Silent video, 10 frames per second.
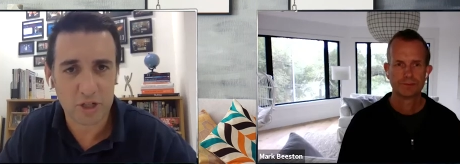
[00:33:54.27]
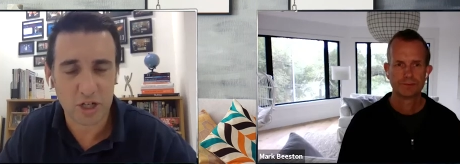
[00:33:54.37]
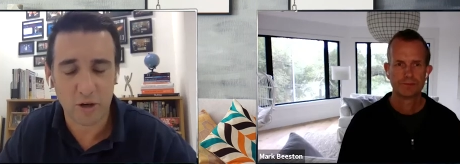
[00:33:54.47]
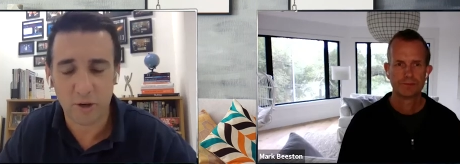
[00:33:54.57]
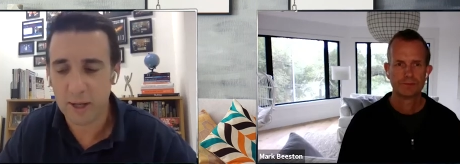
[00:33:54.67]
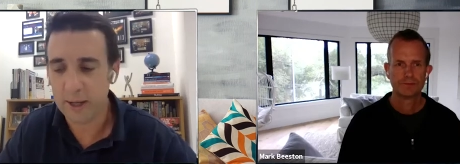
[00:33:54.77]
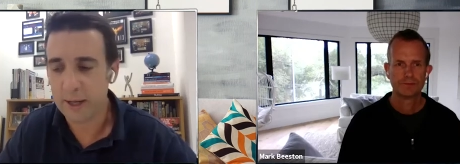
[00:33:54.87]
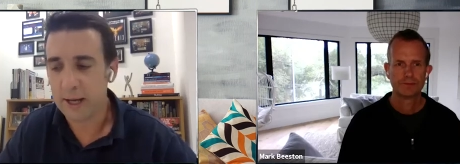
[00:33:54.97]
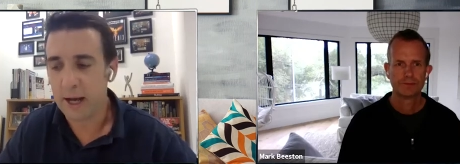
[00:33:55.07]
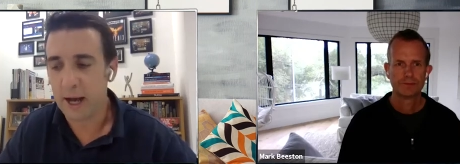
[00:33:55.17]
Speaker 1: on the show.
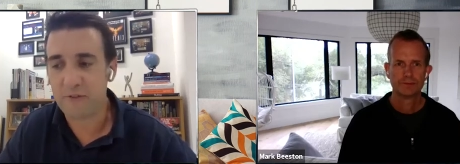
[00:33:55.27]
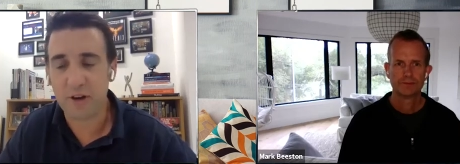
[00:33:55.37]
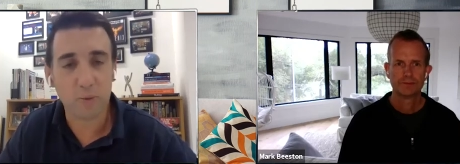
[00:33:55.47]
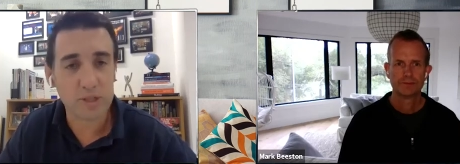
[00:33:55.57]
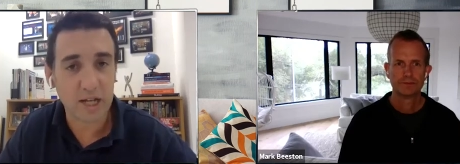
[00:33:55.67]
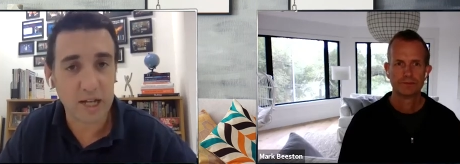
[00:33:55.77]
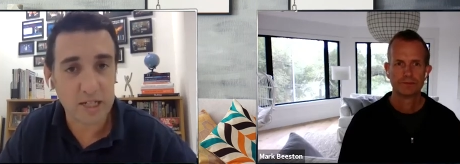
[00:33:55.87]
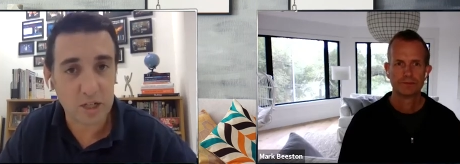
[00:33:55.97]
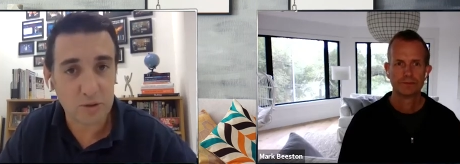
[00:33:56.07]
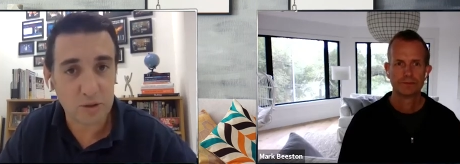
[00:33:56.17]
If anyone wants to get in
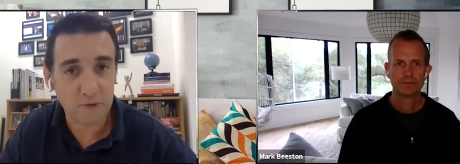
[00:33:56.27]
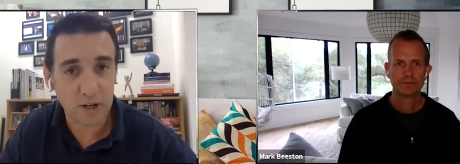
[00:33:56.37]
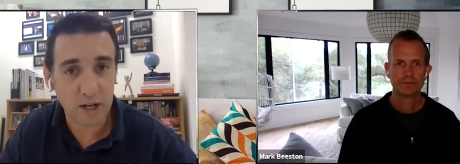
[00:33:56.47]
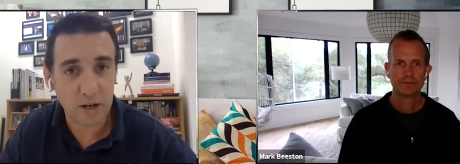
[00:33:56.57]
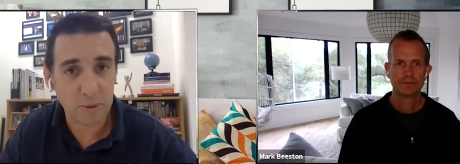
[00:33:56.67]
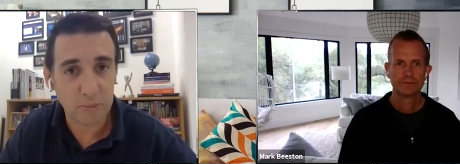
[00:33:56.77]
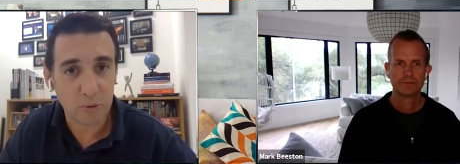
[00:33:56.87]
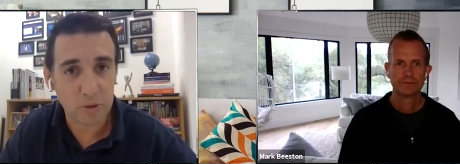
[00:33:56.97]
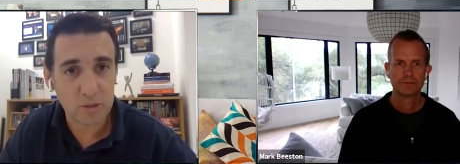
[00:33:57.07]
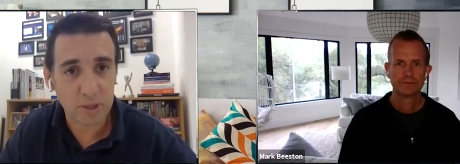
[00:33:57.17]
touch with you and find out a little bit
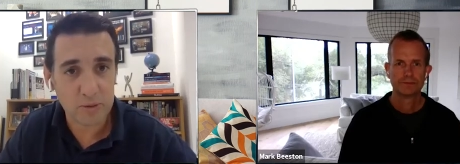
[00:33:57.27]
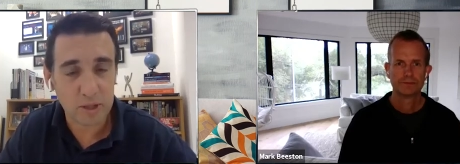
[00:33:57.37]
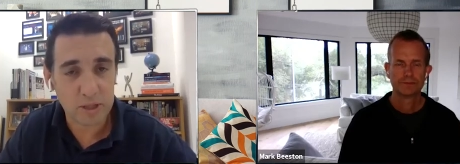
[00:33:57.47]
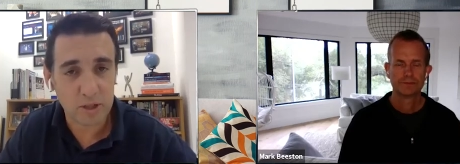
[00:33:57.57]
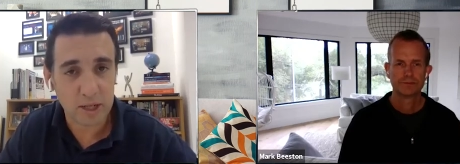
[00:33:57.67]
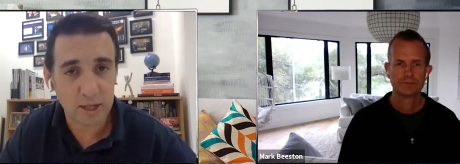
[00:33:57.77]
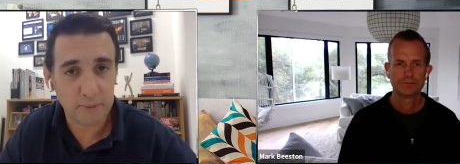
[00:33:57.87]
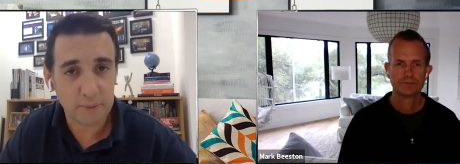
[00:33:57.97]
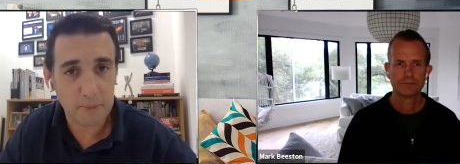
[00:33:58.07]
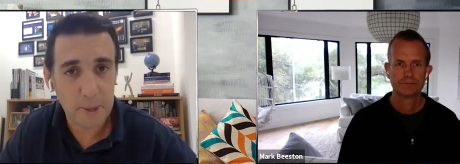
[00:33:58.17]
more, what's the best way of doing that?
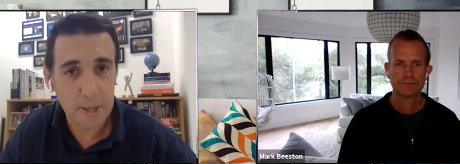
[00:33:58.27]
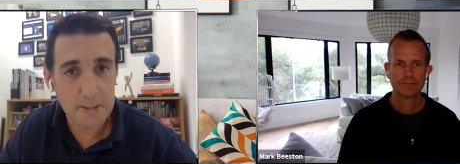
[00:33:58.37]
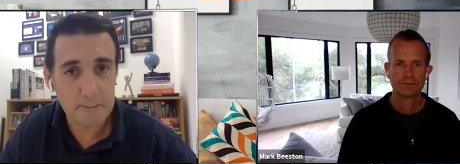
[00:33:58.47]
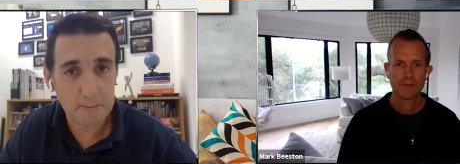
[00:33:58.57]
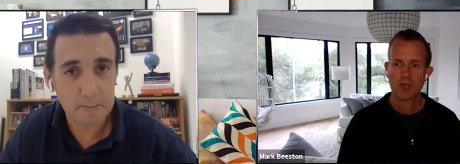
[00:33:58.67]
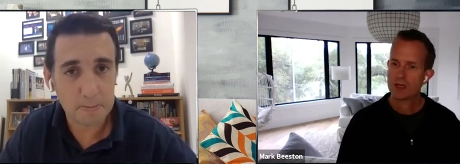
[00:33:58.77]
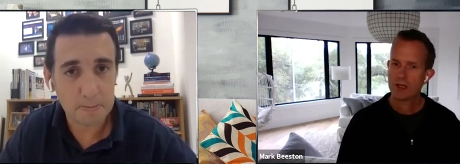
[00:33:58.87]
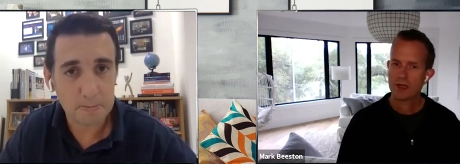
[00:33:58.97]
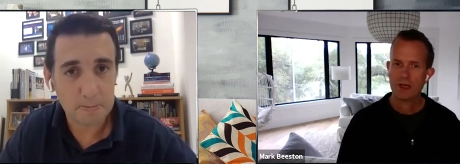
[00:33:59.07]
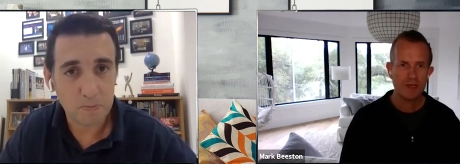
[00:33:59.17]

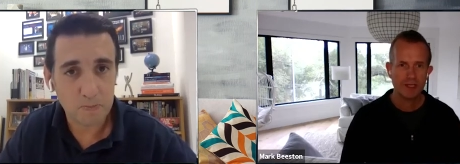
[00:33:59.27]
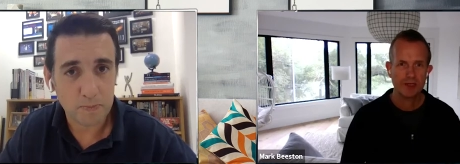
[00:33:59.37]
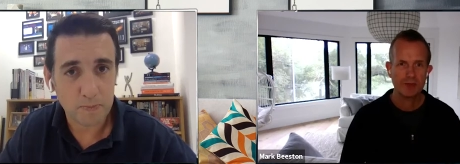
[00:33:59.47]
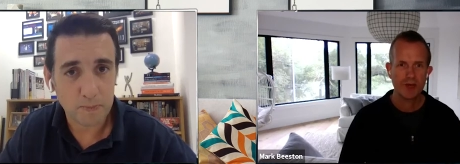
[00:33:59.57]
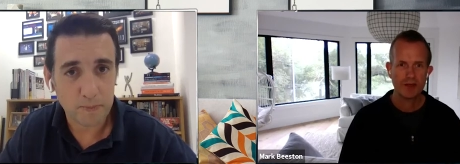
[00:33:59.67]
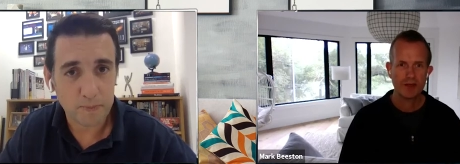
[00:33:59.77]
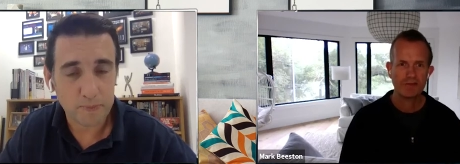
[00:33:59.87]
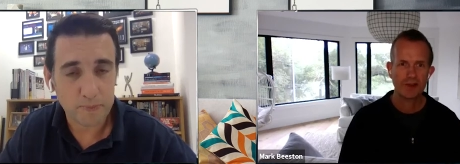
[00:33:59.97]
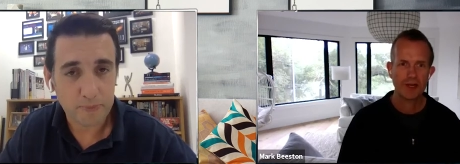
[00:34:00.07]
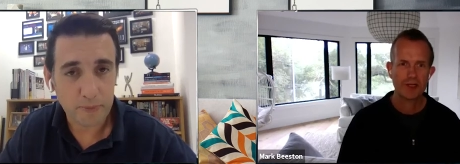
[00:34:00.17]
mb at
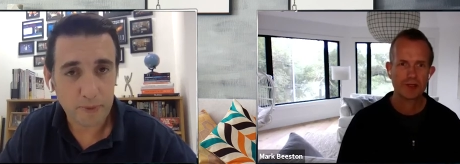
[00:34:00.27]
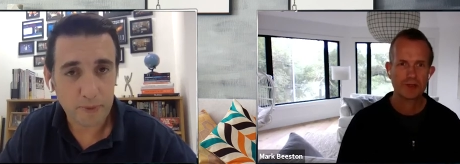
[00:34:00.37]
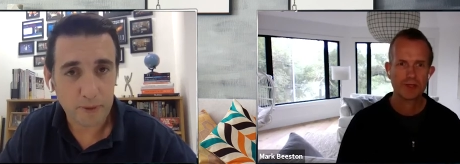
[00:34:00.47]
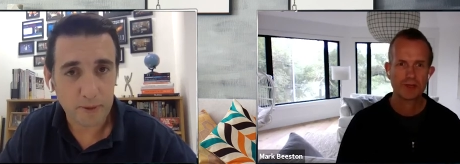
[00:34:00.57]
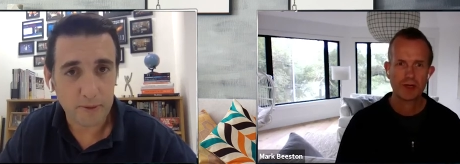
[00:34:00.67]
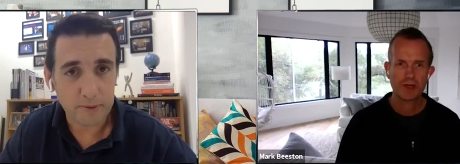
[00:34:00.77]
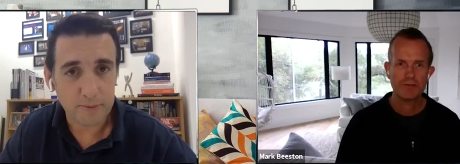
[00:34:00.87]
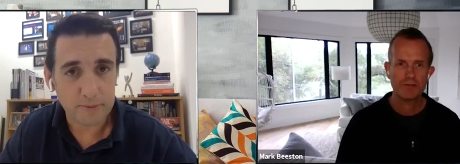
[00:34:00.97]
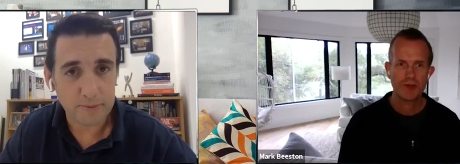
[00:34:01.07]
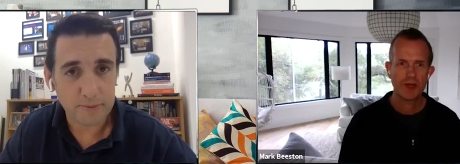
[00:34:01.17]

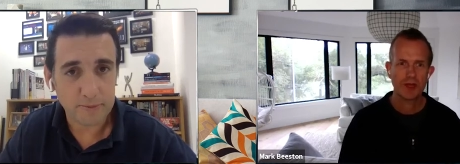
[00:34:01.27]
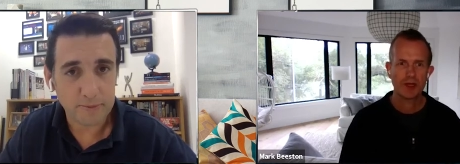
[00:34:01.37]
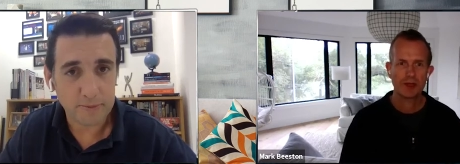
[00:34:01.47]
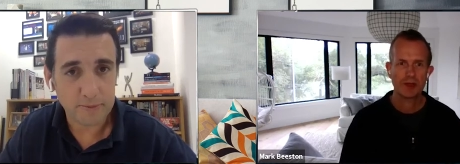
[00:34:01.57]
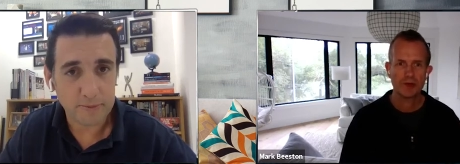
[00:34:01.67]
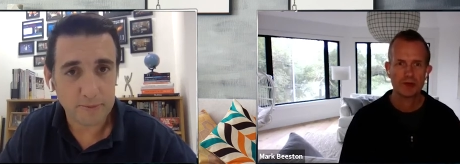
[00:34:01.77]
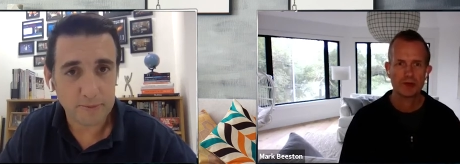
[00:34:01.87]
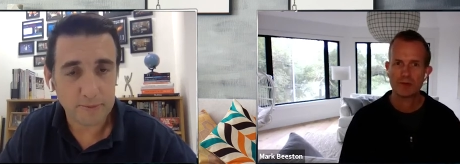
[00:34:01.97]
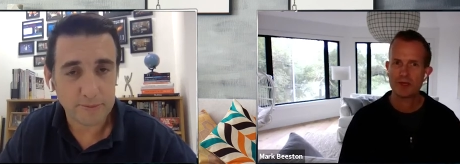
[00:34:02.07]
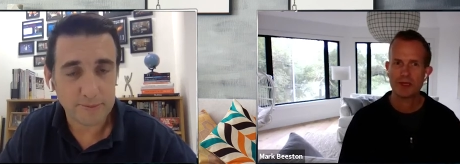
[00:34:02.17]
Speaker 2: illuminatefinancial.com uh,
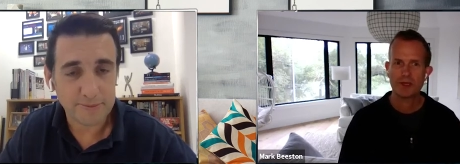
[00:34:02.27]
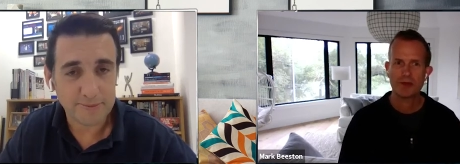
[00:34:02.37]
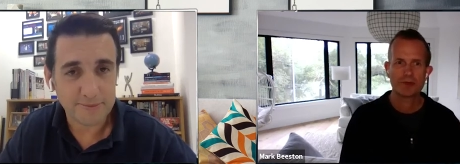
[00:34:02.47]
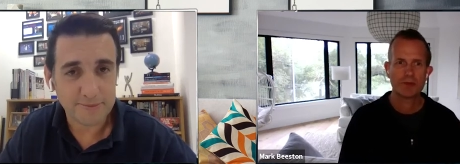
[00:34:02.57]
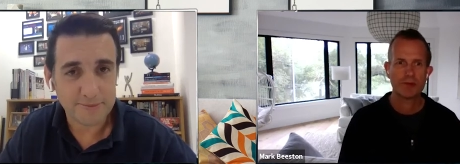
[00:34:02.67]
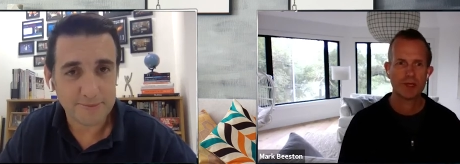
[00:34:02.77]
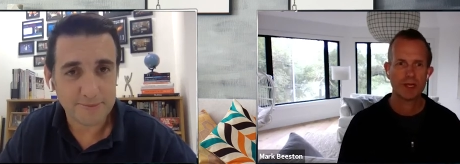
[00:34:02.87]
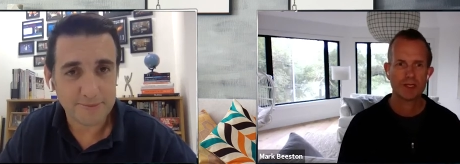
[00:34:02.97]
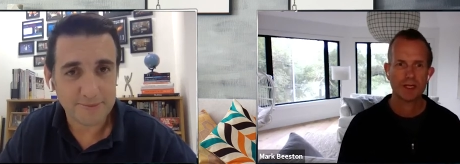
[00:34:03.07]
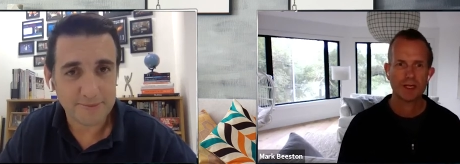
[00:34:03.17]
or drop me or
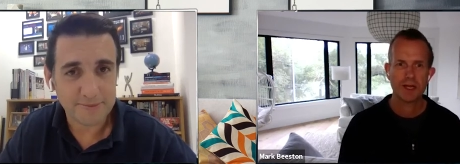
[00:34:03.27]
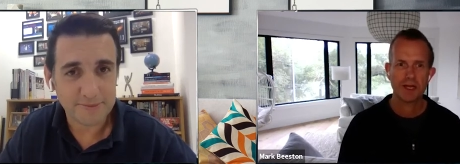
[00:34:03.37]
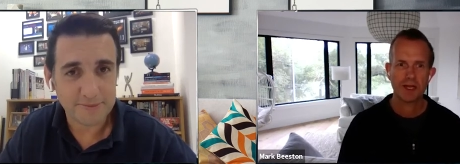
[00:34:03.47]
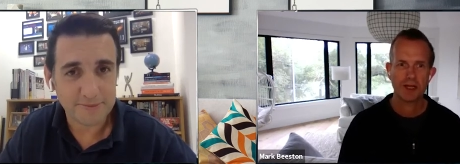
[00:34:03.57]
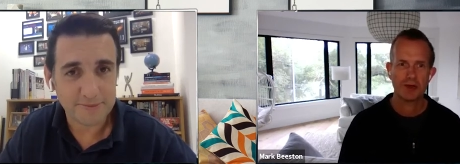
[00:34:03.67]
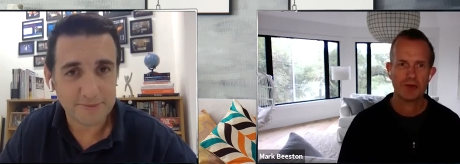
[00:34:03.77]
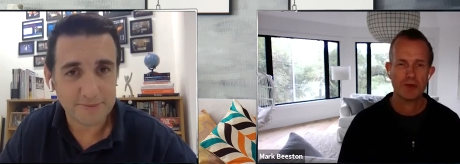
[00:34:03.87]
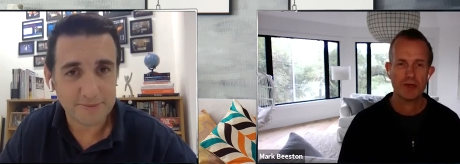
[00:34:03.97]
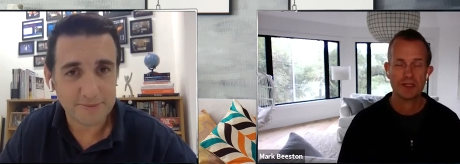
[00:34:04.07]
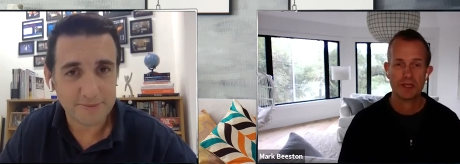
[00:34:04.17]
drop me a linkedin uh,